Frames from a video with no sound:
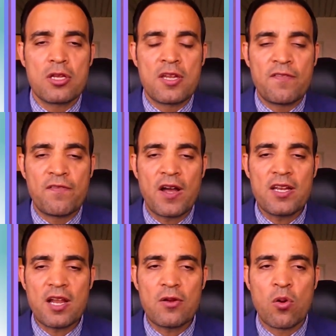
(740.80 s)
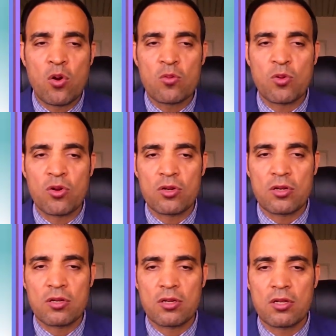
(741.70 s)
the final hormone
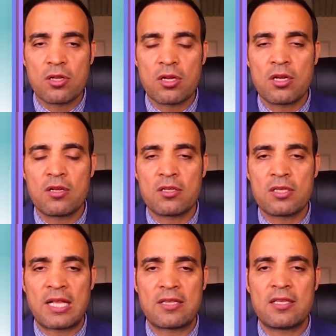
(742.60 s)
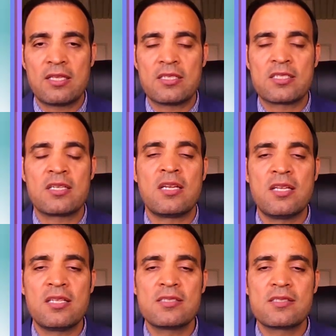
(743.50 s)
that is
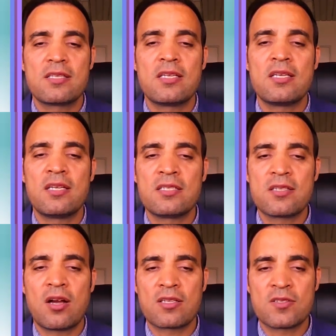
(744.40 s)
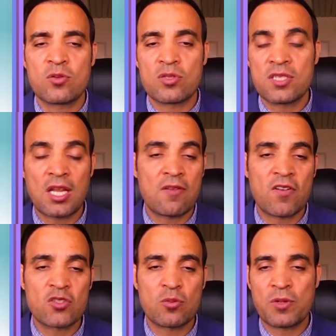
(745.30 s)
released is oxytocin and
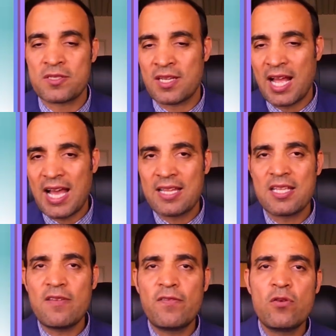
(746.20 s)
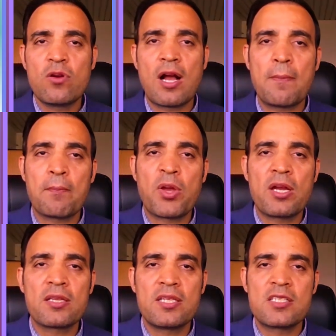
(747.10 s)
vasopressin. And if you
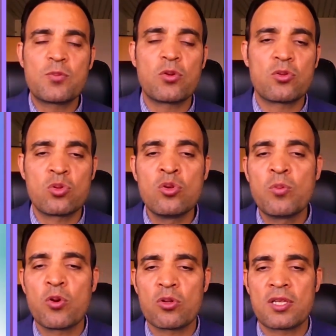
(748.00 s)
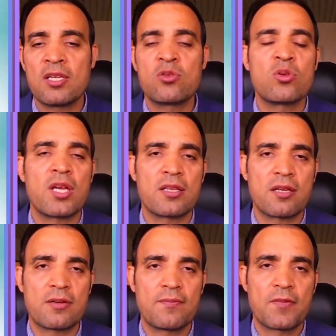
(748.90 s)
compare these two proteins together,
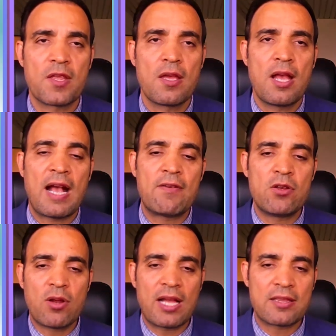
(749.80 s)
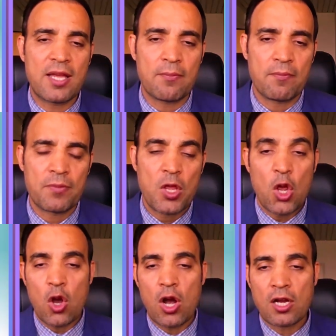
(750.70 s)
have a look at them.
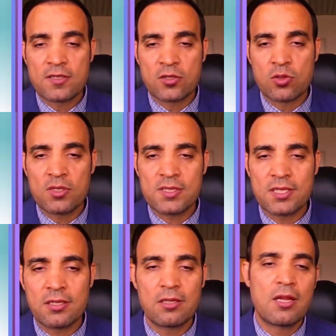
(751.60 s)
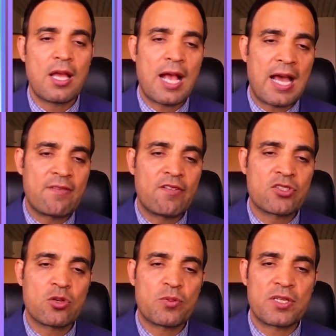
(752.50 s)
Oxytocin and
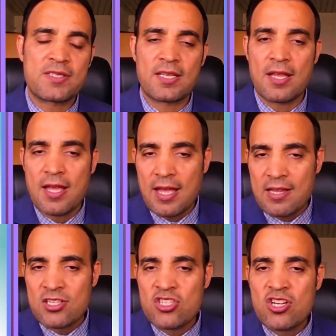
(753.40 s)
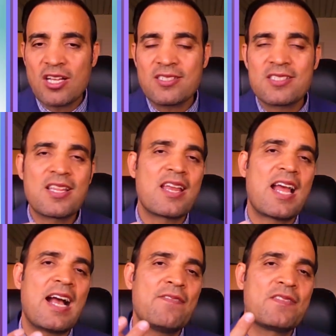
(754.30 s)
vasopressin, just they
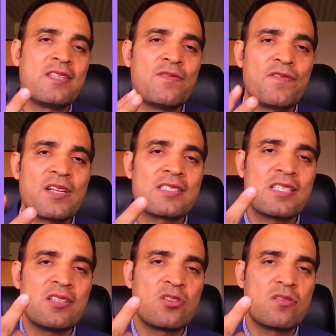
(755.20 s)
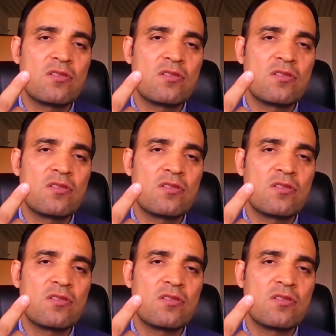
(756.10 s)
have difference in